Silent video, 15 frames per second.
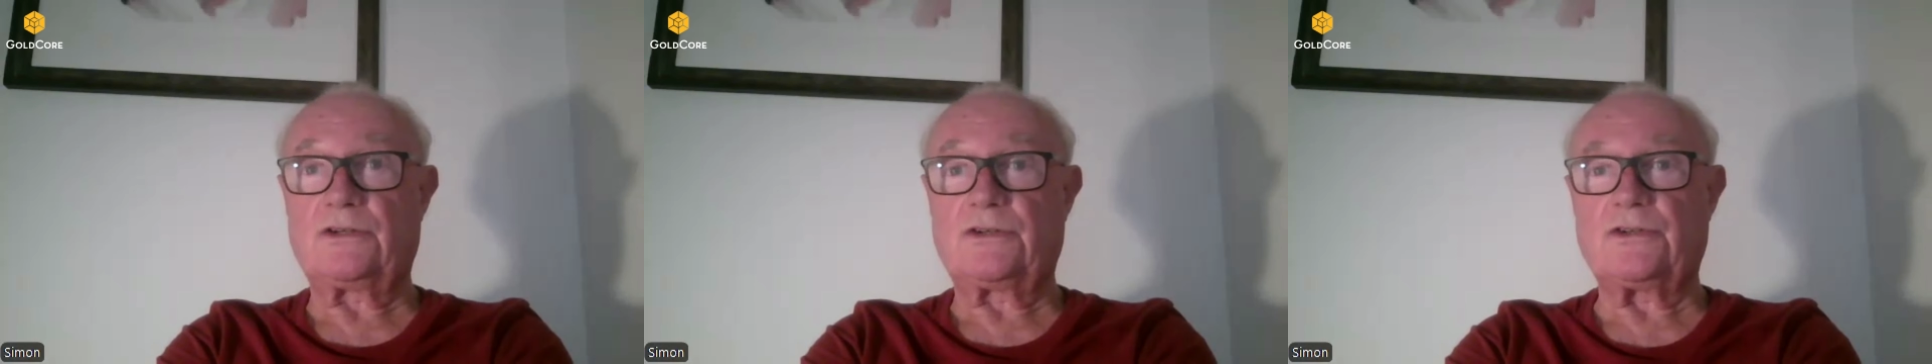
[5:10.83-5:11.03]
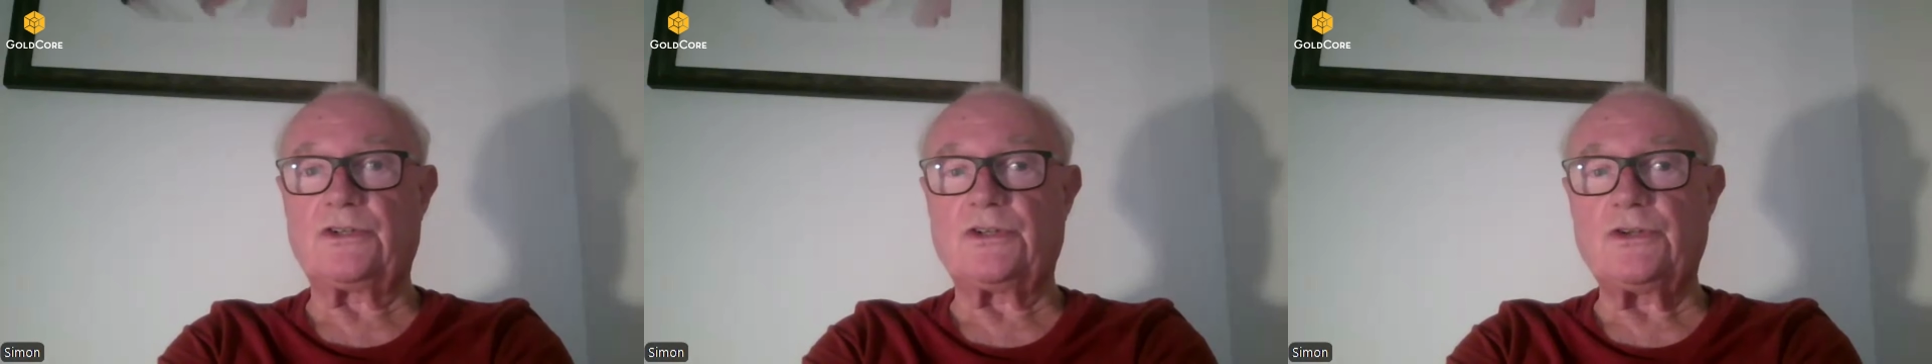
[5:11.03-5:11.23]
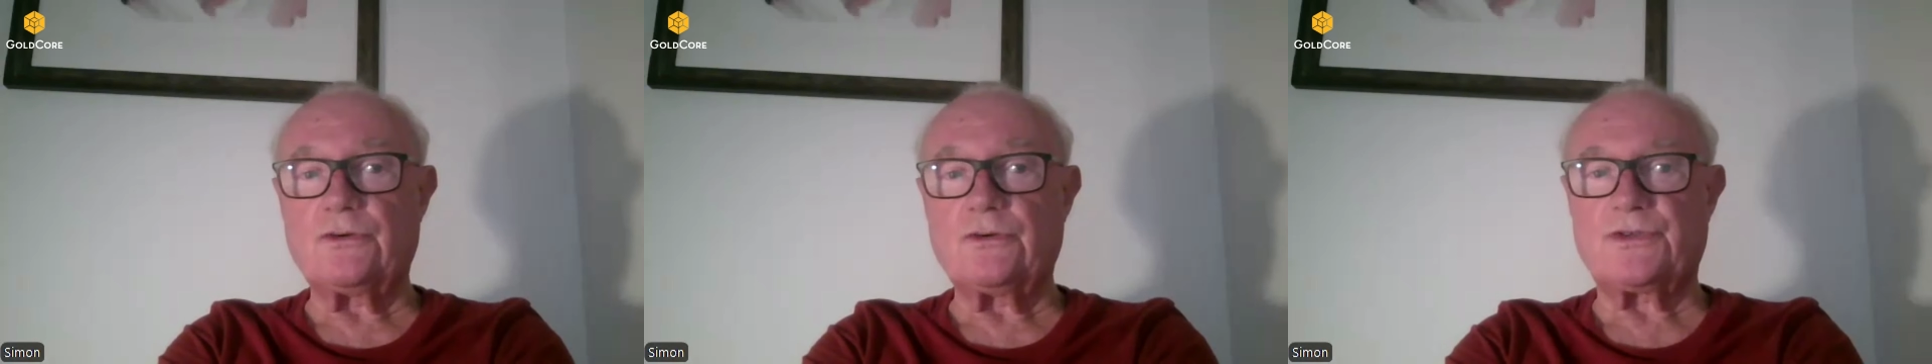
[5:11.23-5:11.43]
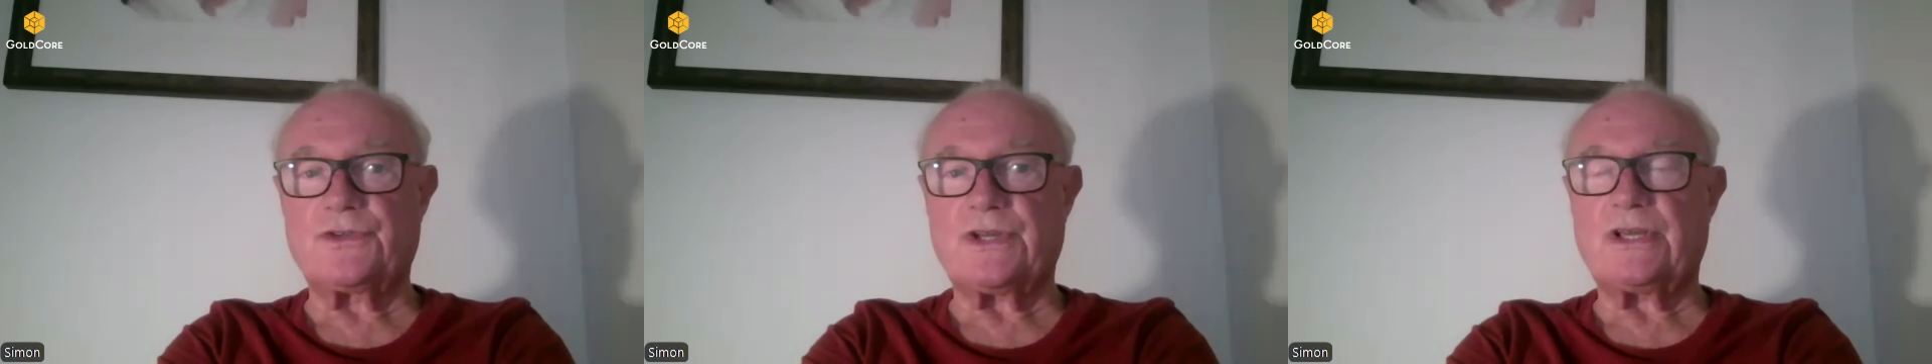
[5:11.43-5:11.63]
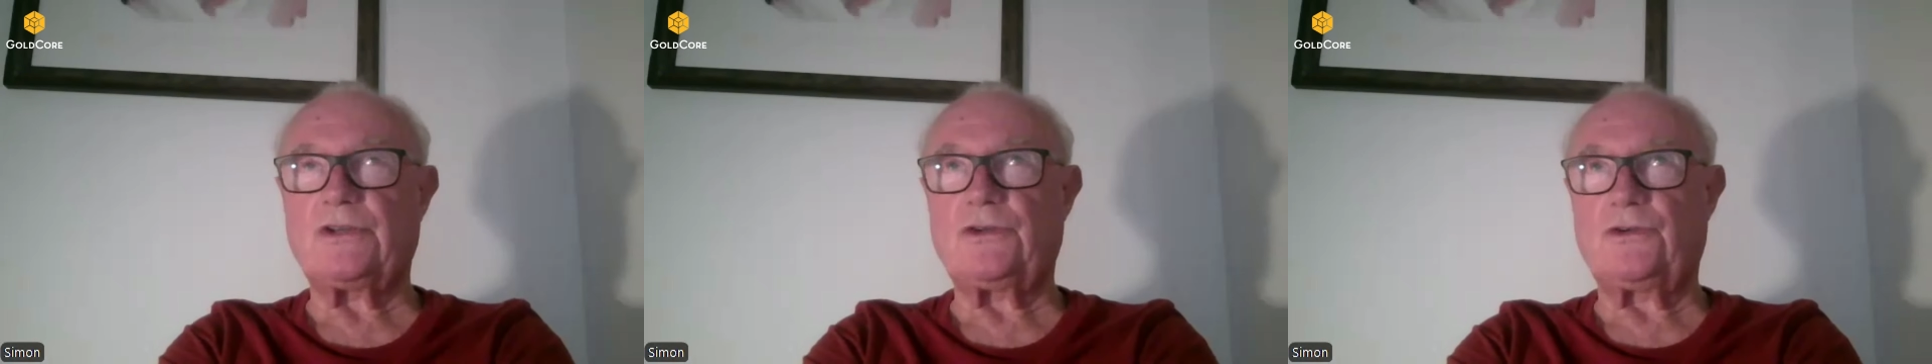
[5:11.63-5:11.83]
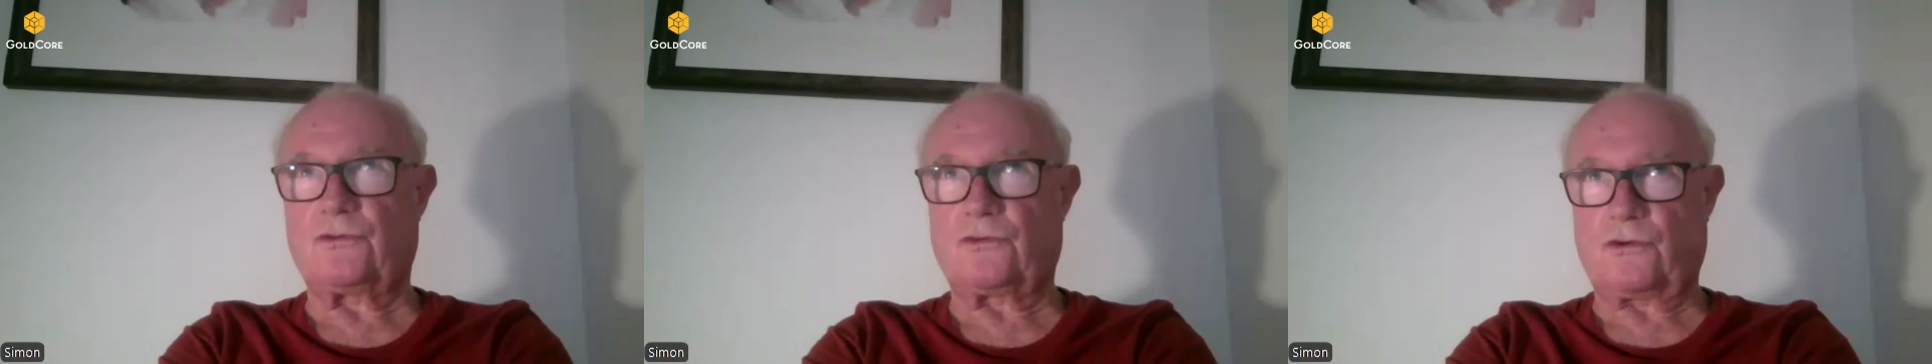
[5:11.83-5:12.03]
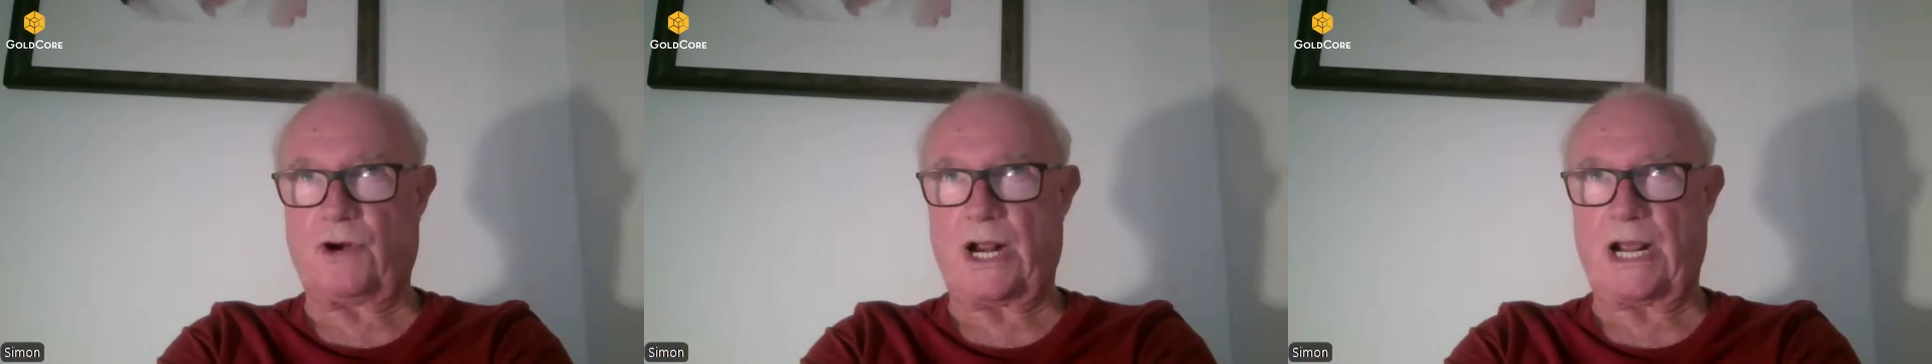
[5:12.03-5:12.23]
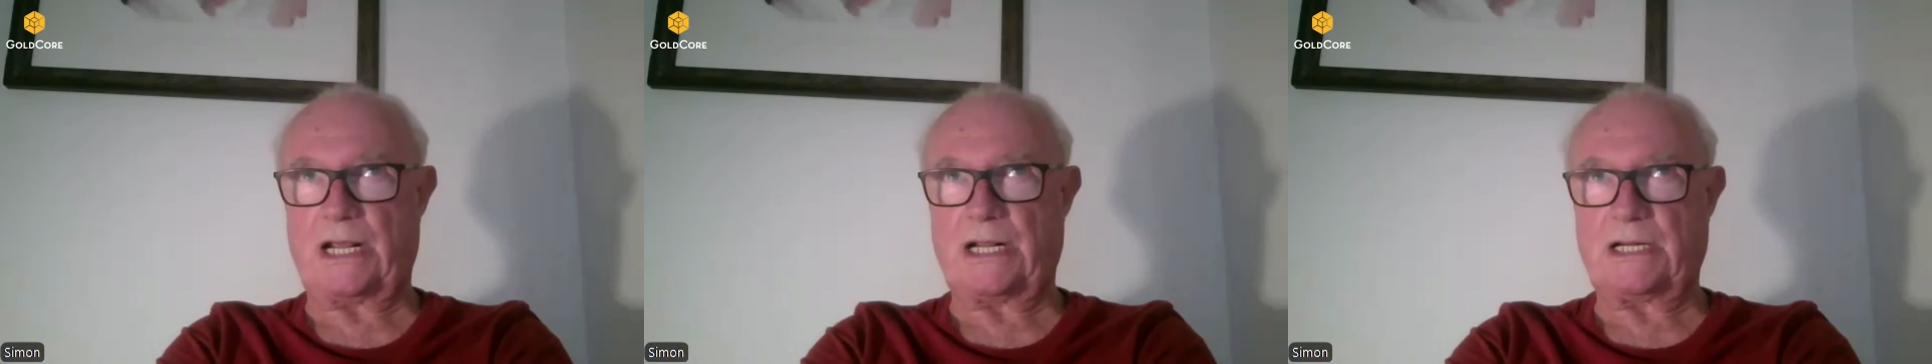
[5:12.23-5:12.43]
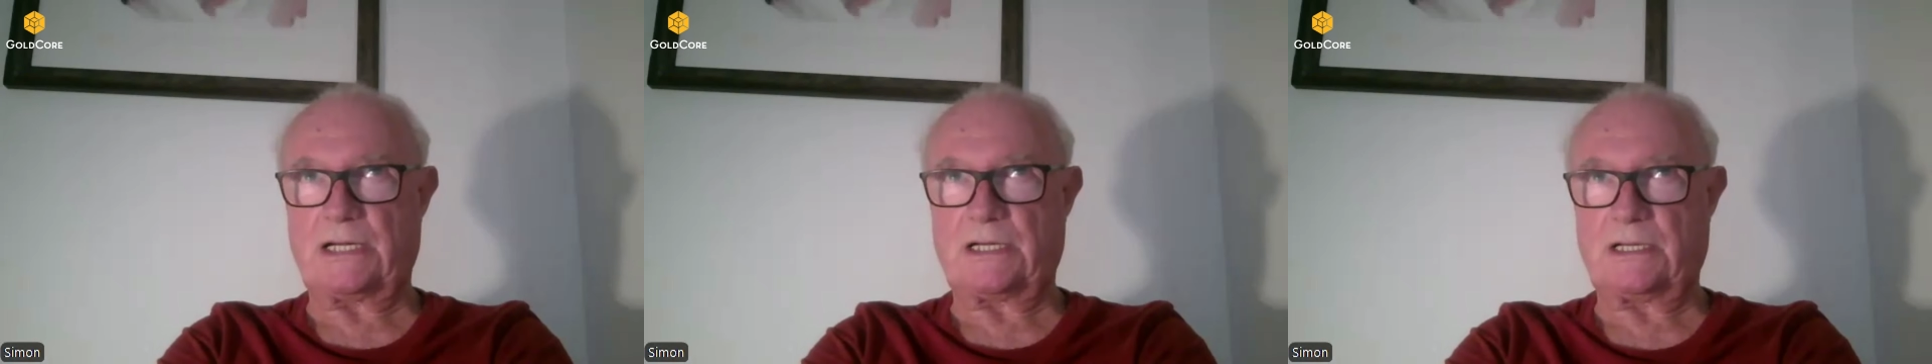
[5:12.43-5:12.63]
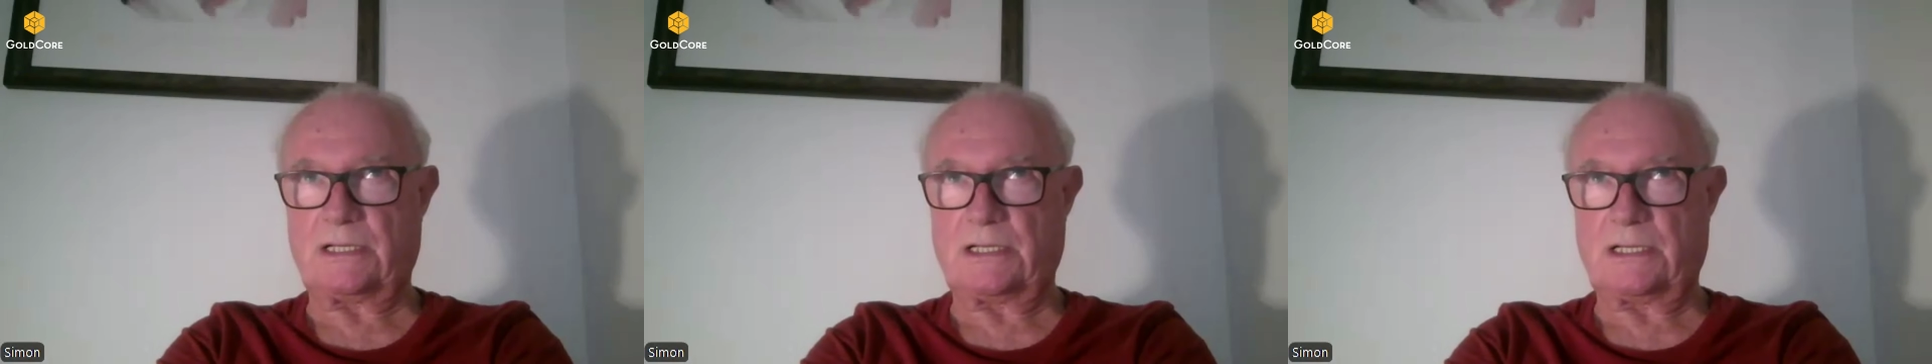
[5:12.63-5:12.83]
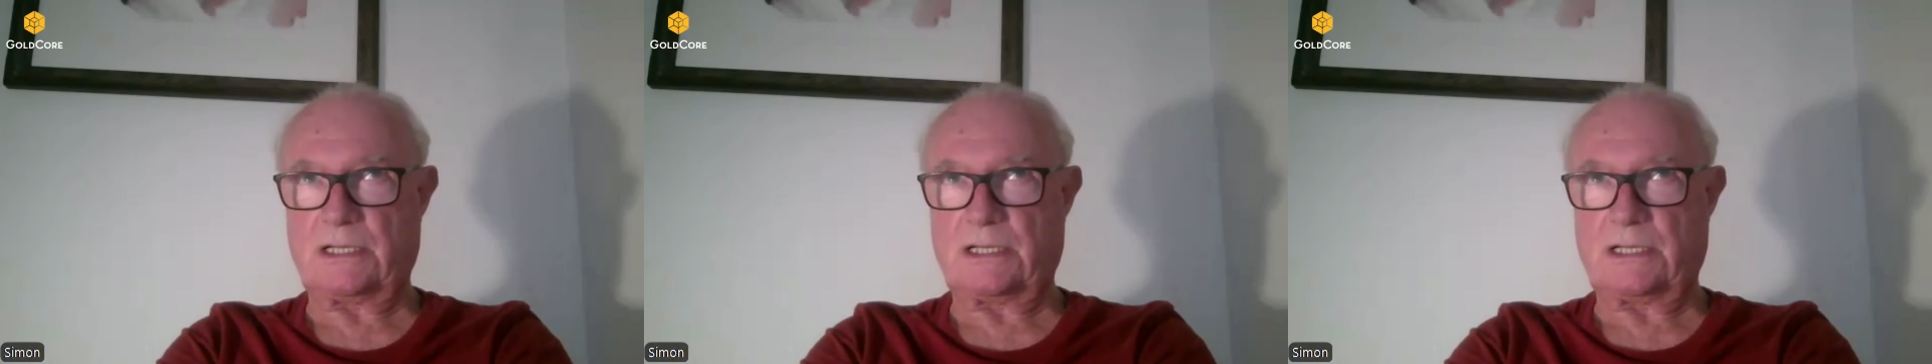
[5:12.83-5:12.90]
to using Ukraine